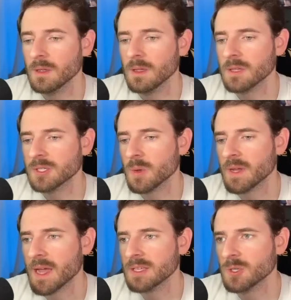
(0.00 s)
How's it going,
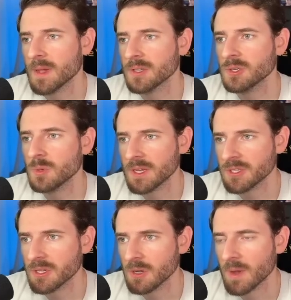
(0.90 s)
guys? So, about two weeks
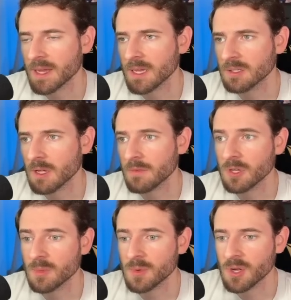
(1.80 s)
ago, I kicked off a
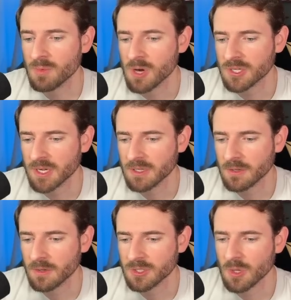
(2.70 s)
community project
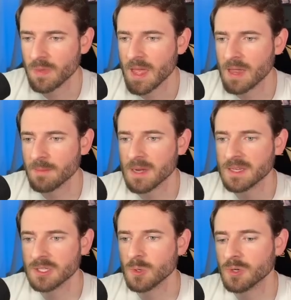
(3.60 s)
so that my
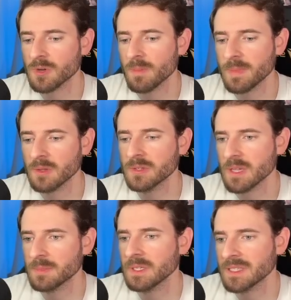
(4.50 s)
Discord could build
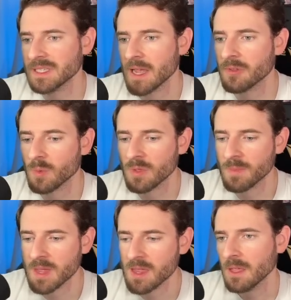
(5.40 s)
something together with
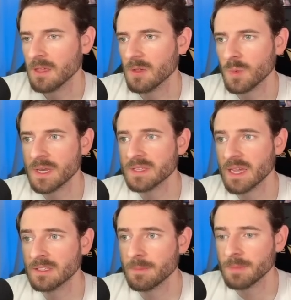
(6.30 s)
me. And we
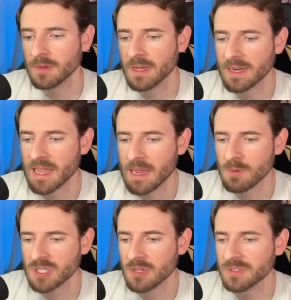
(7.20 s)
decided to build out a game,
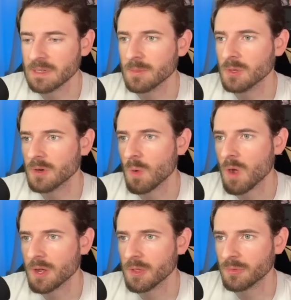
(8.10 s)
which I'll demo and I'll
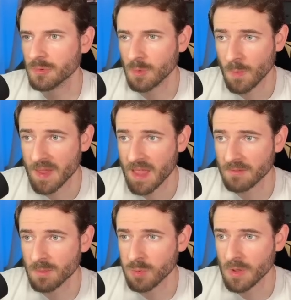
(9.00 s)
walk you through what we have
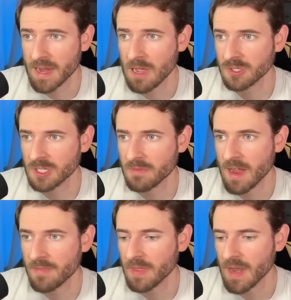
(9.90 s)
deployed out
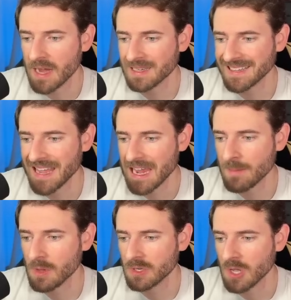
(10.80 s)

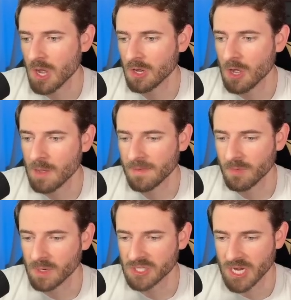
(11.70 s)
survivethenightgame.com if you
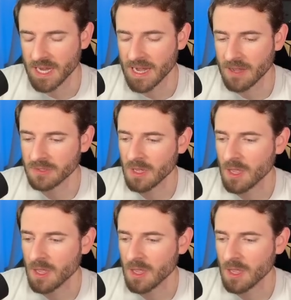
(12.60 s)
want to check it out.